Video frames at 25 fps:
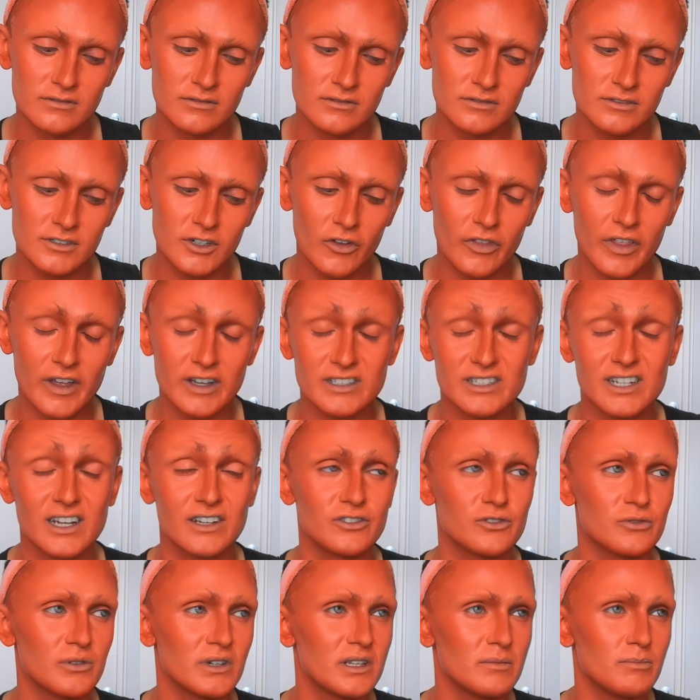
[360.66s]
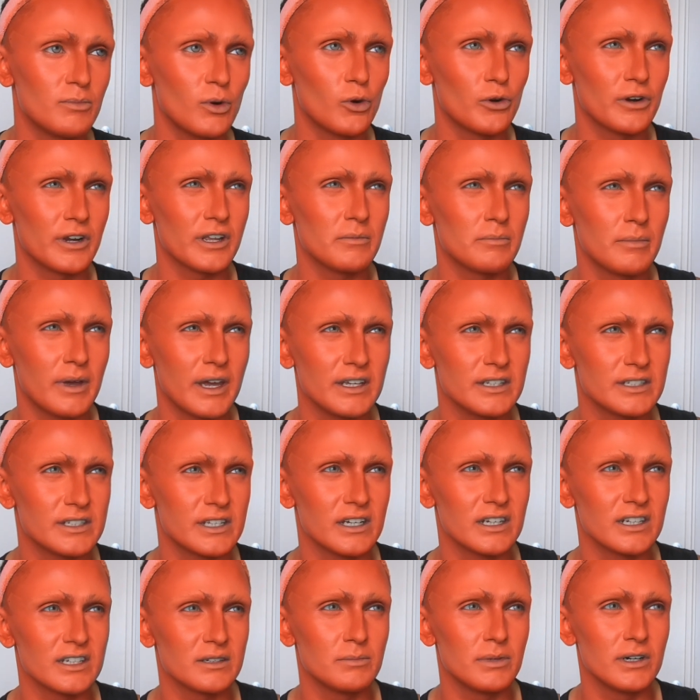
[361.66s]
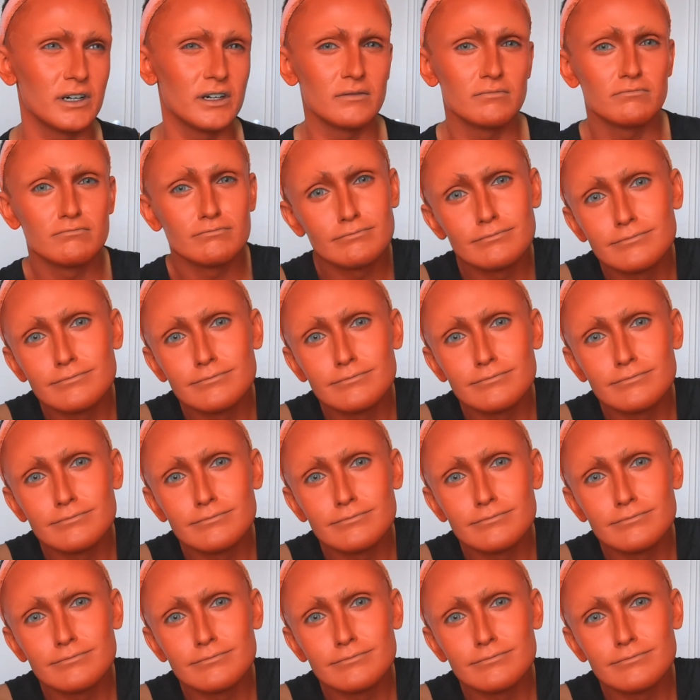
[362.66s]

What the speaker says: God, that sounds really boring and basic, but